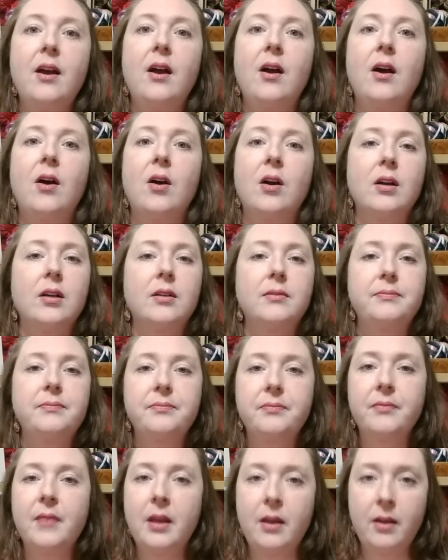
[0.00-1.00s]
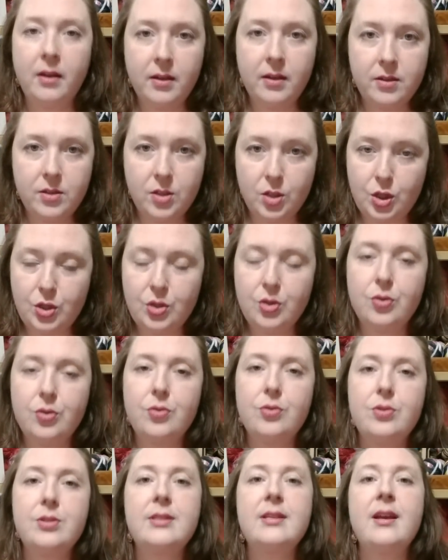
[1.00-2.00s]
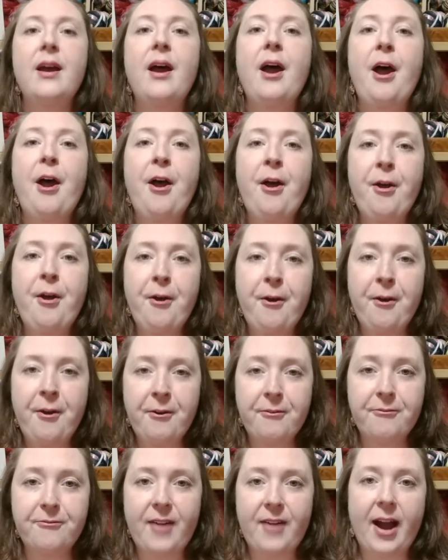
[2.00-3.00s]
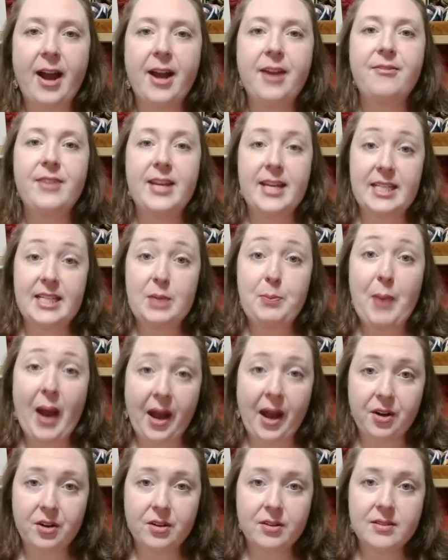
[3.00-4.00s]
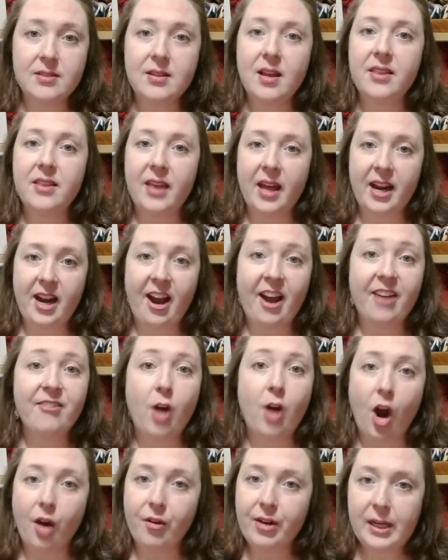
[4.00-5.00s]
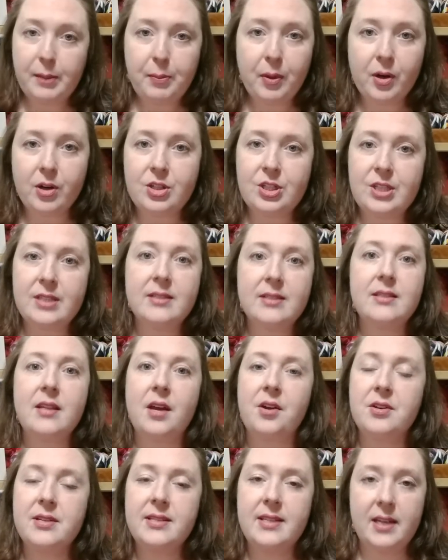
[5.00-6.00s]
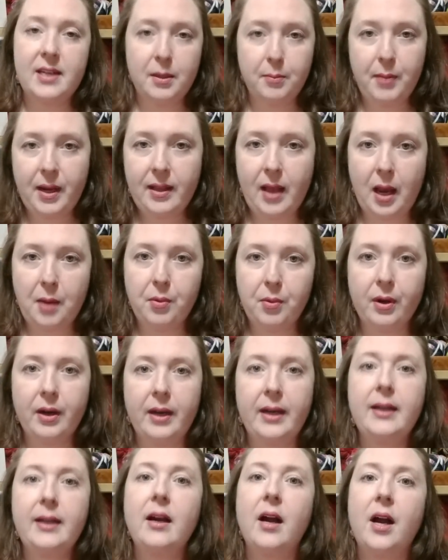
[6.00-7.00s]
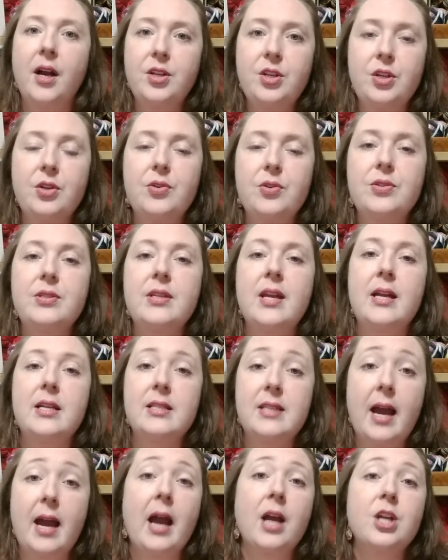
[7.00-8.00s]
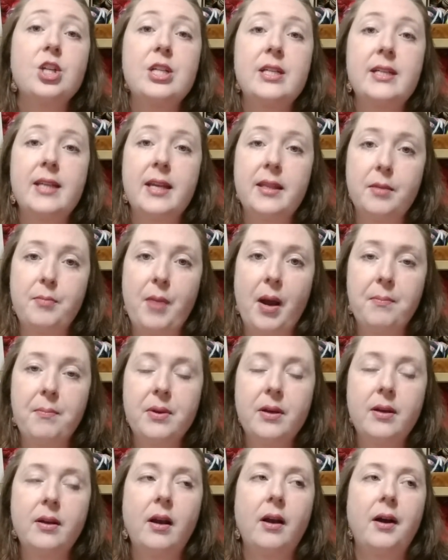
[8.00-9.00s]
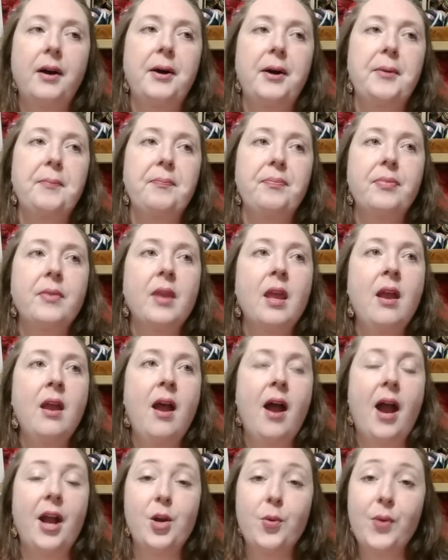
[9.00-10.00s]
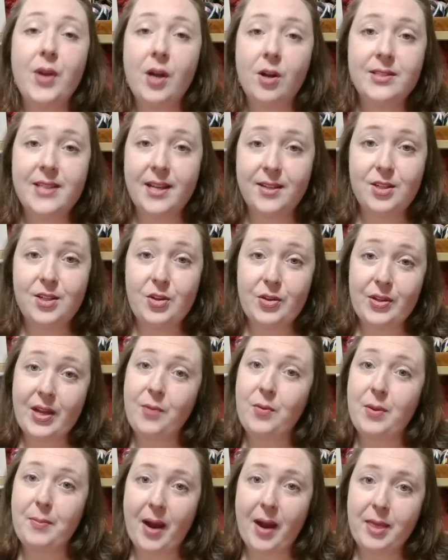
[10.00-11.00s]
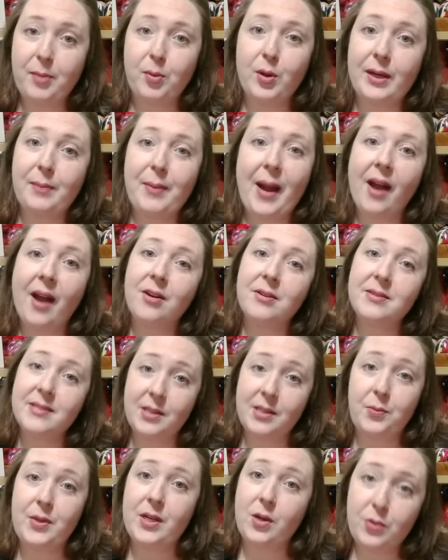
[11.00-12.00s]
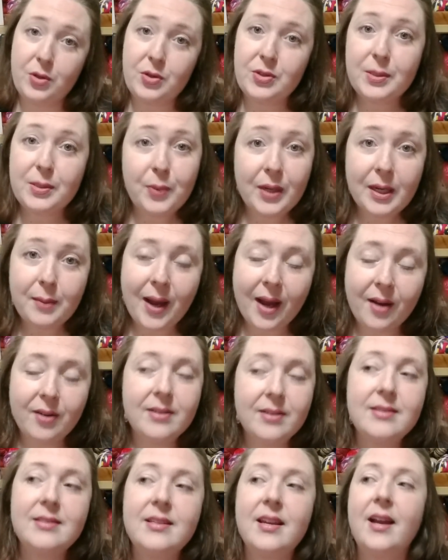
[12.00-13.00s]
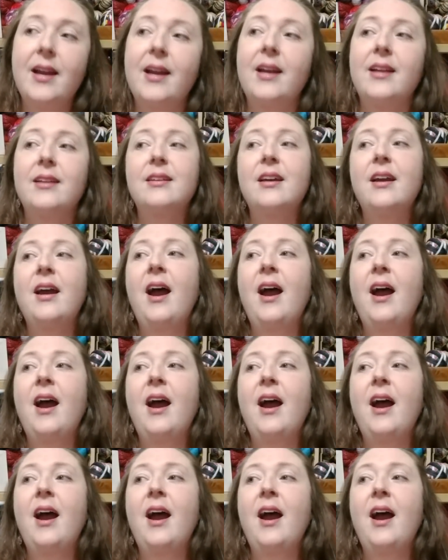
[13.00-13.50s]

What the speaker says: or to use 5 indie patterns that I've already purchased that are sitting in my library unused, and to actually knit them up. I know we all tend to do that. We buy the pretty patterns and then we don't use the pretty patterns, and